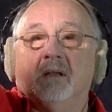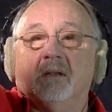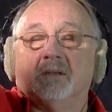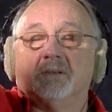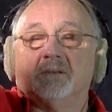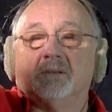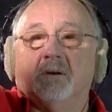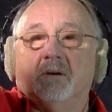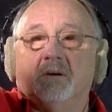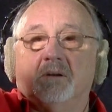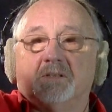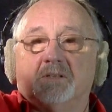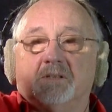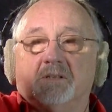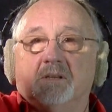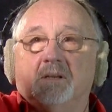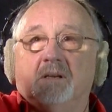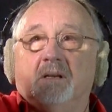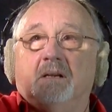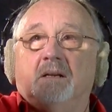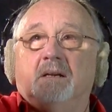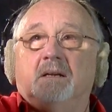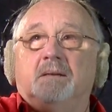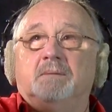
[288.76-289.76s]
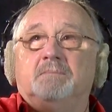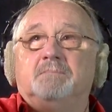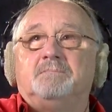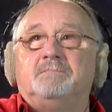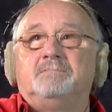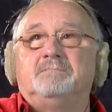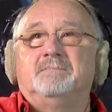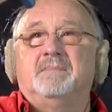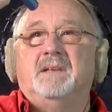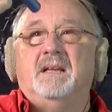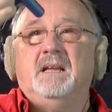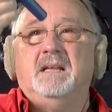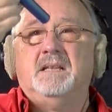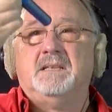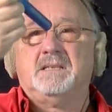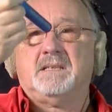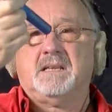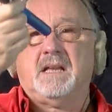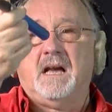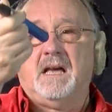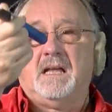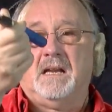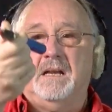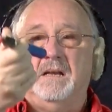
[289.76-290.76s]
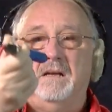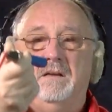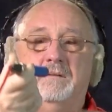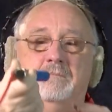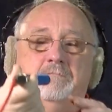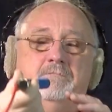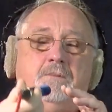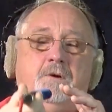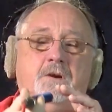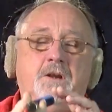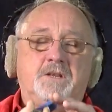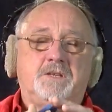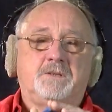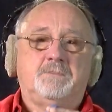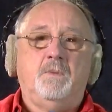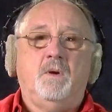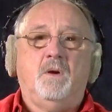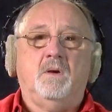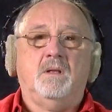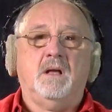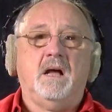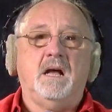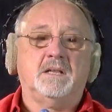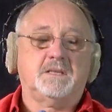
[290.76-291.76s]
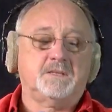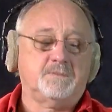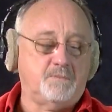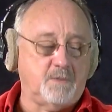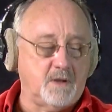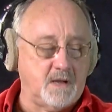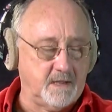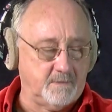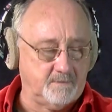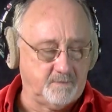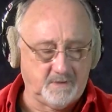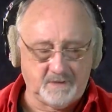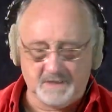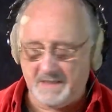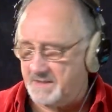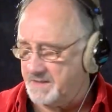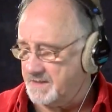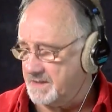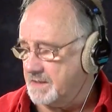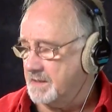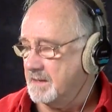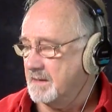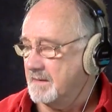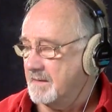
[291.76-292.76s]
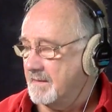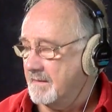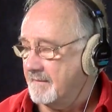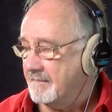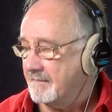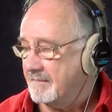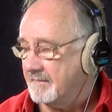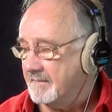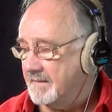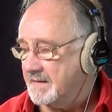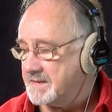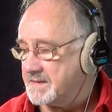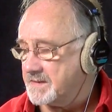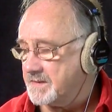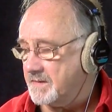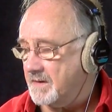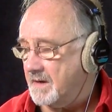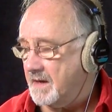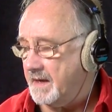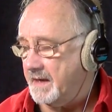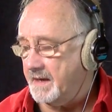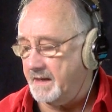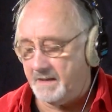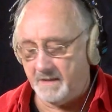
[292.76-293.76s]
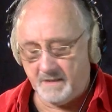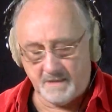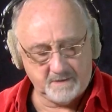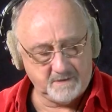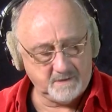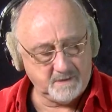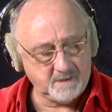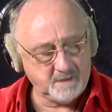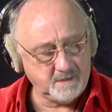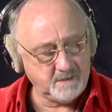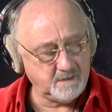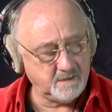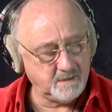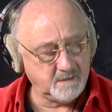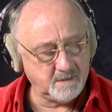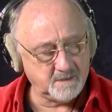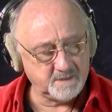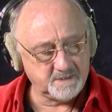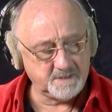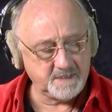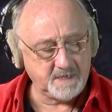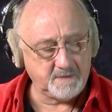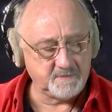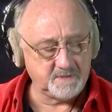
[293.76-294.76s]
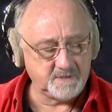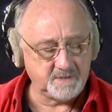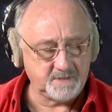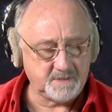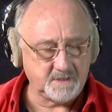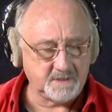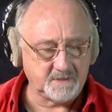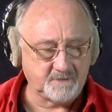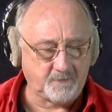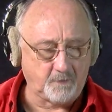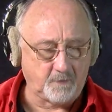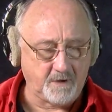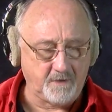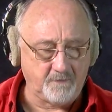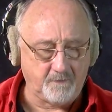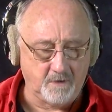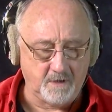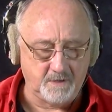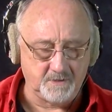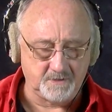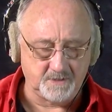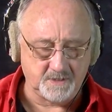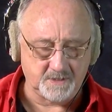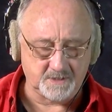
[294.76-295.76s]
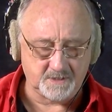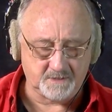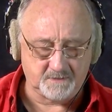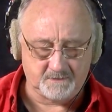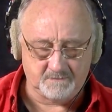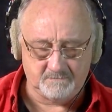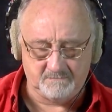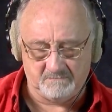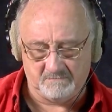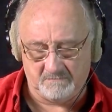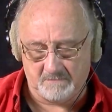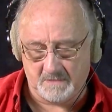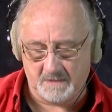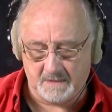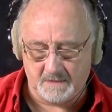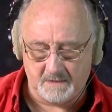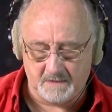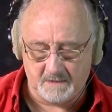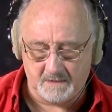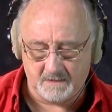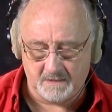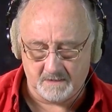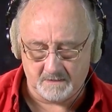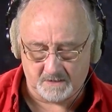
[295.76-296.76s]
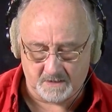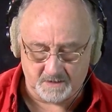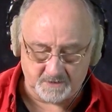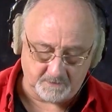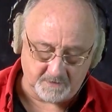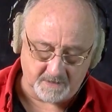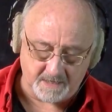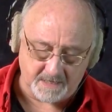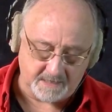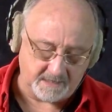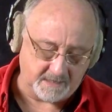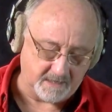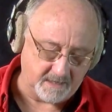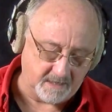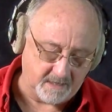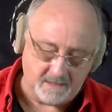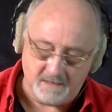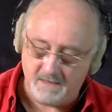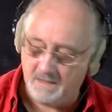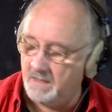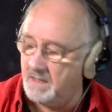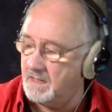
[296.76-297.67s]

So it's got a pretty small hotspot. But let's try the CMC 641 just because we got it here.